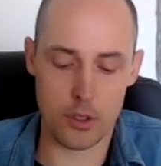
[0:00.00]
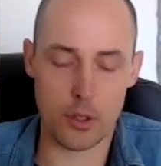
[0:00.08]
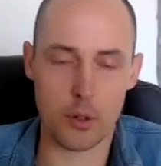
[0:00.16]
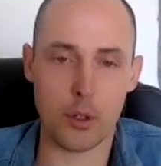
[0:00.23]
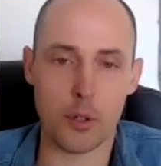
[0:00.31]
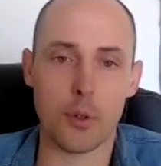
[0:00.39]

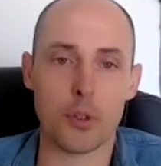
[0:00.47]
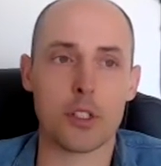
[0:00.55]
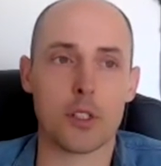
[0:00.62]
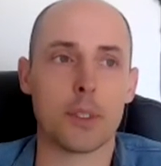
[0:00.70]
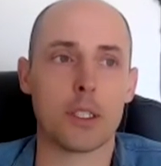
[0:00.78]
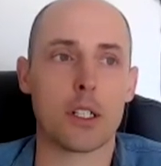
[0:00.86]
through your
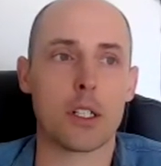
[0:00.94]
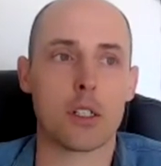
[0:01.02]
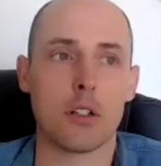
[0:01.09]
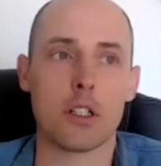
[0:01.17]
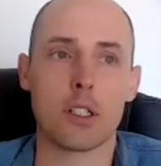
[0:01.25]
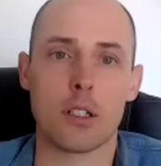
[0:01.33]
post-traumatic
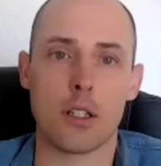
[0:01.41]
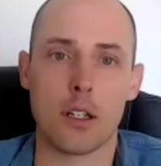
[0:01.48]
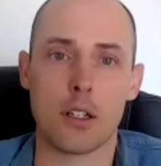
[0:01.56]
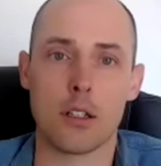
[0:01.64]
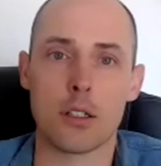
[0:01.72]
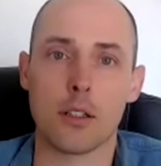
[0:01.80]
stress, is
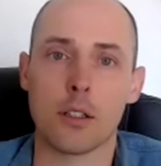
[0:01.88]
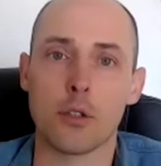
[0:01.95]
that you start